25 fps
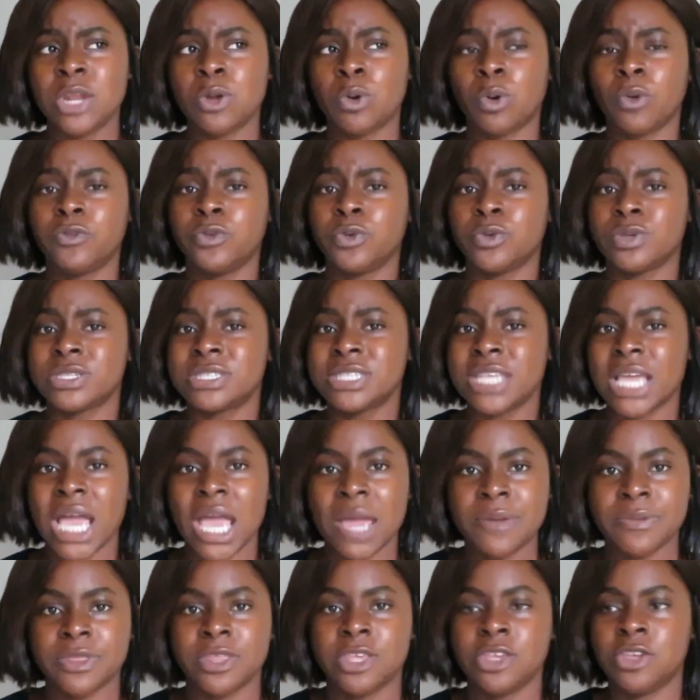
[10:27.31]
or if you were
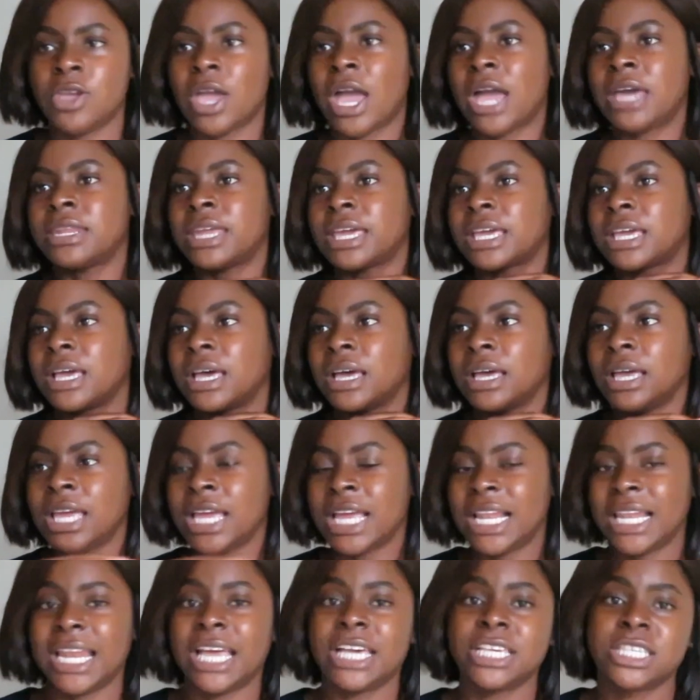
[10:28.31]
stabbed and then you had like a
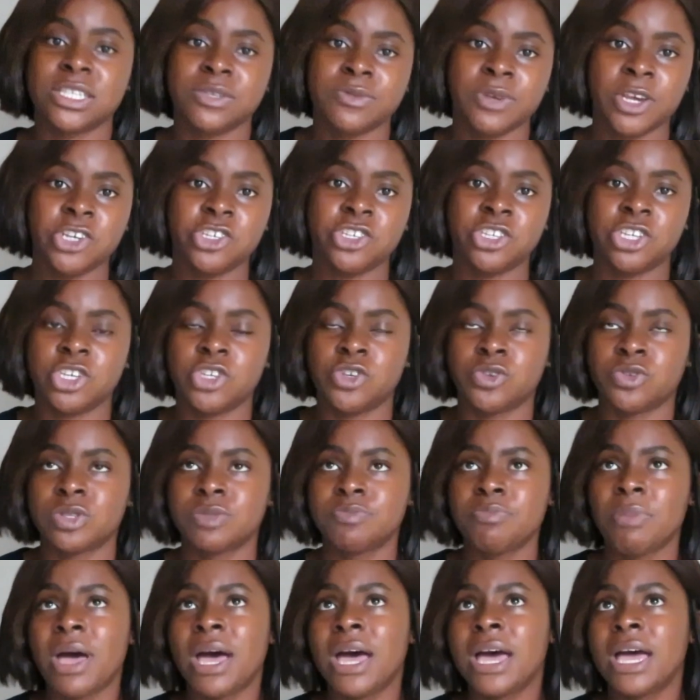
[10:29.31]
laceration in your
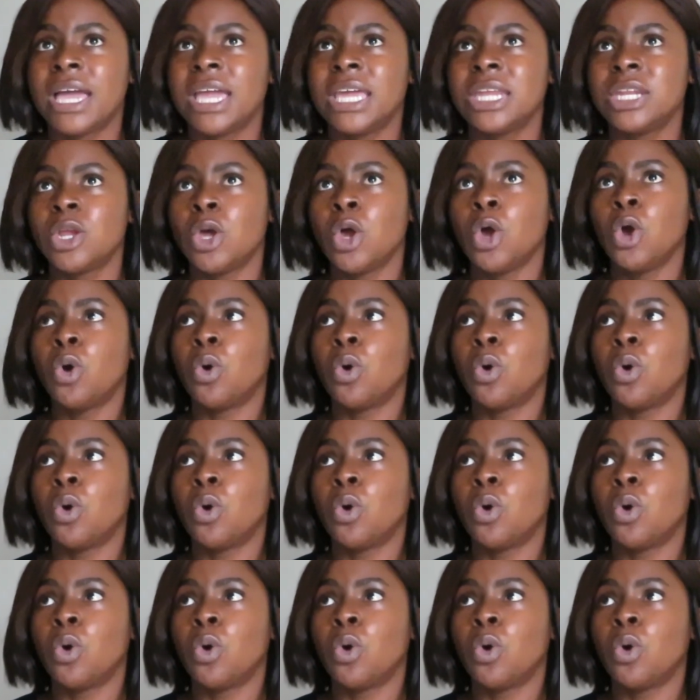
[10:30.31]
spine,